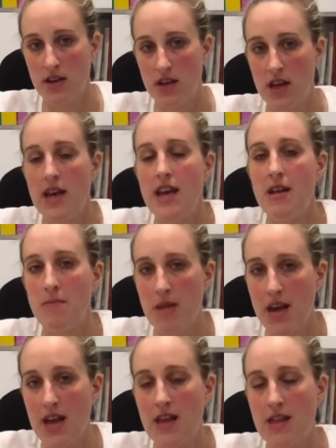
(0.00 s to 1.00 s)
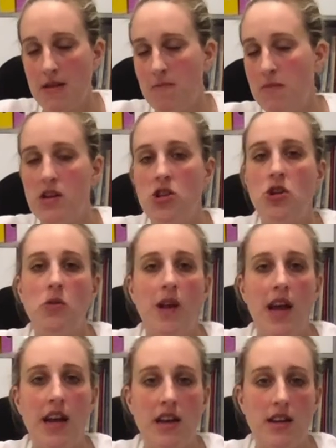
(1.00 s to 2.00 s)
it may then be too
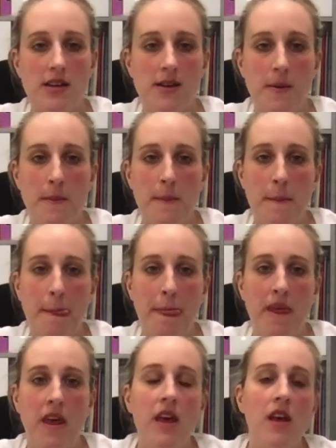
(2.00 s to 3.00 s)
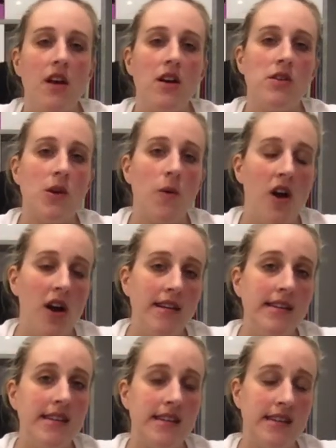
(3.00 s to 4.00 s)
late. So early
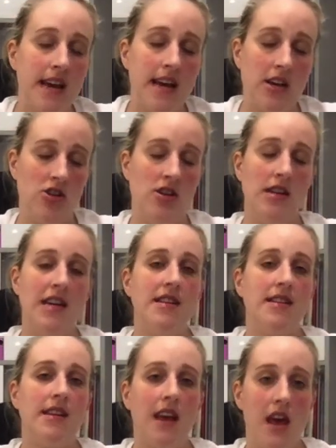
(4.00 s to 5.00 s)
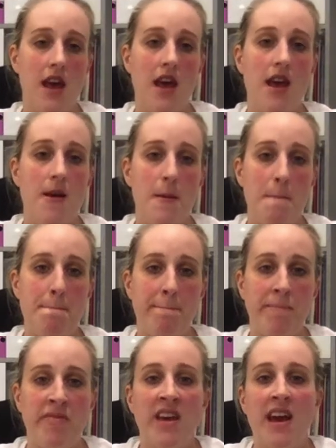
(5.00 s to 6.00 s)
detection is key.
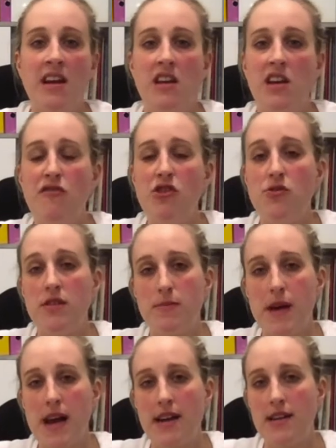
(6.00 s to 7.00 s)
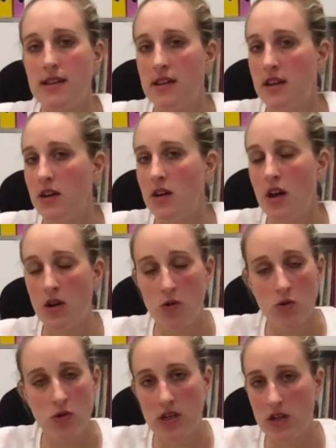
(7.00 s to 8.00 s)
And if you suspect
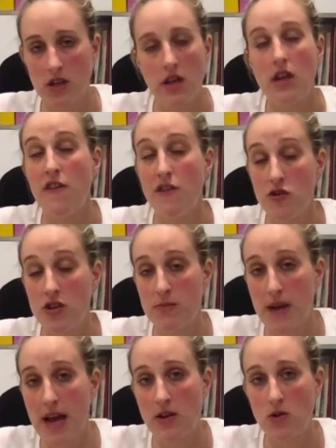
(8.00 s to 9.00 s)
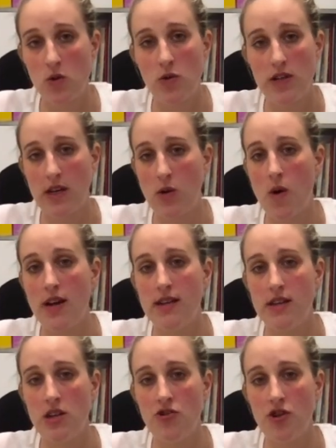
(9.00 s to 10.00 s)
Cauda Equina
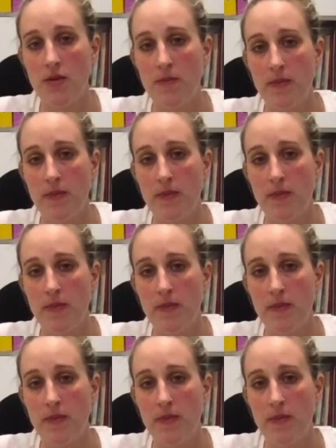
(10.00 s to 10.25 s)
Syndrome,